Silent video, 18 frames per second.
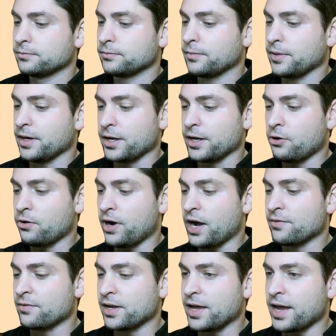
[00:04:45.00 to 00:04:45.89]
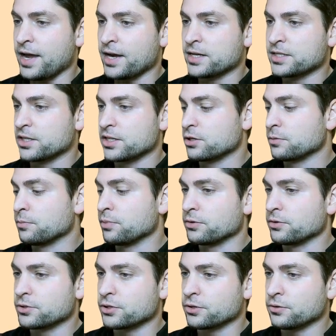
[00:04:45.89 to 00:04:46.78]
And now I will exit
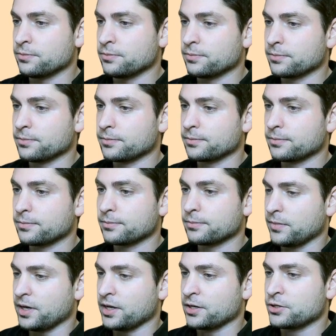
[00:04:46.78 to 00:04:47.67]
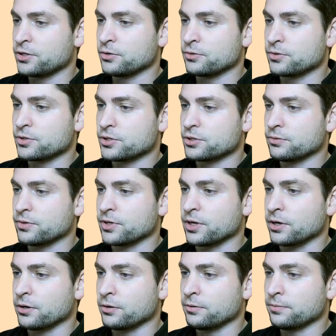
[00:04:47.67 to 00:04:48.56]
Ubuntu and do
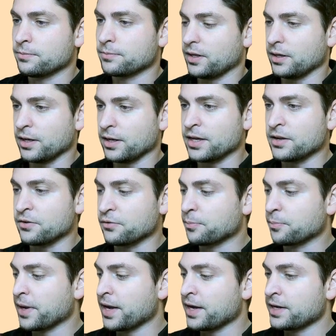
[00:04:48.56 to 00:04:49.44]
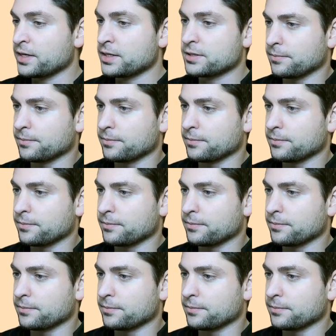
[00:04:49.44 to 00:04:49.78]
sudo leafpad